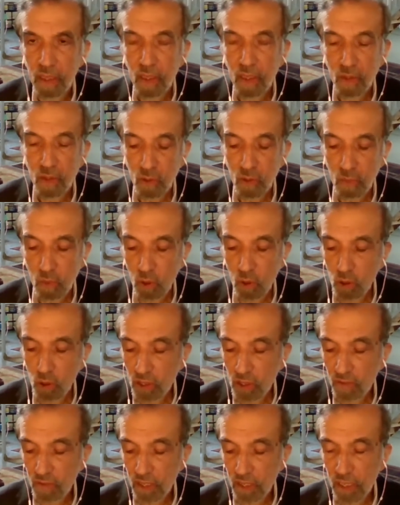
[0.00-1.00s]
So
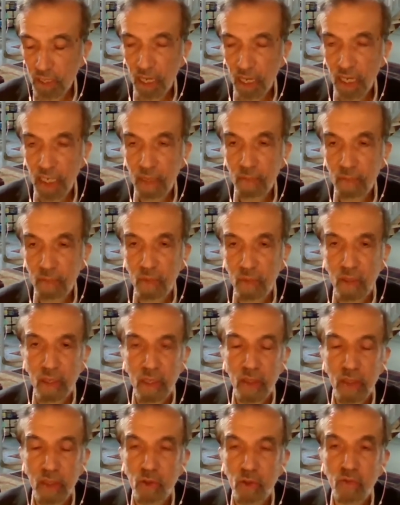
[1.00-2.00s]
most of the time
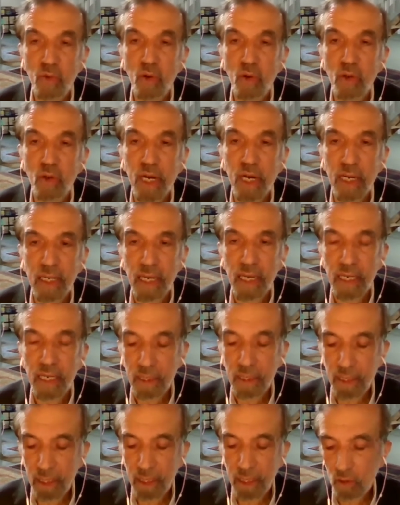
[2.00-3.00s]
you won't get
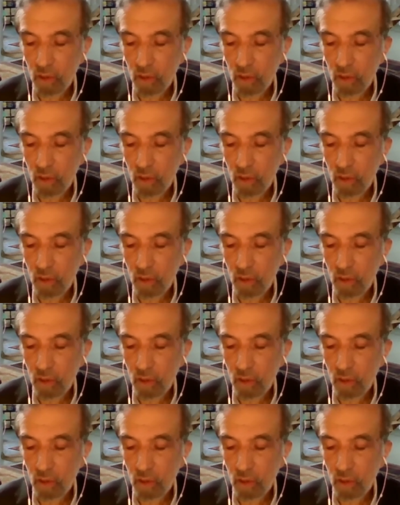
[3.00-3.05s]
anything.